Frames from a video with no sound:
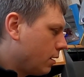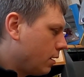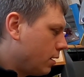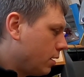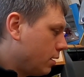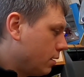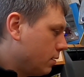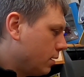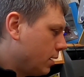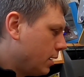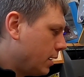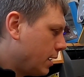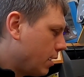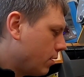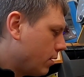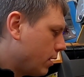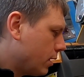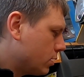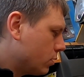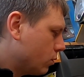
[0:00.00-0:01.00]
and
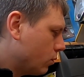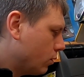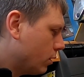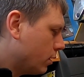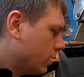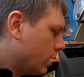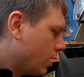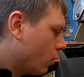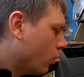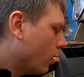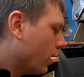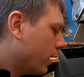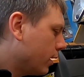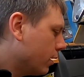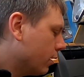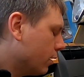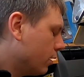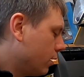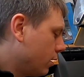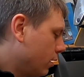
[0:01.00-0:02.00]
allow that to work that way.
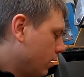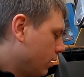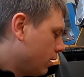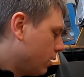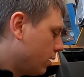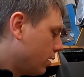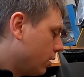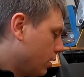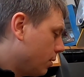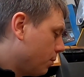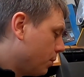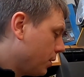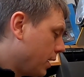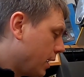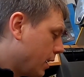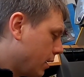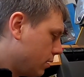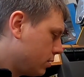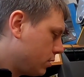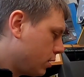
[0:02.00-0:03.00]
But
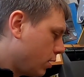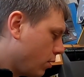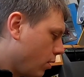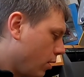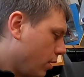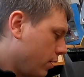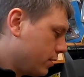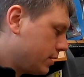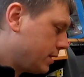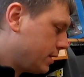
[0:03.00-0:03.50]
yeah, so I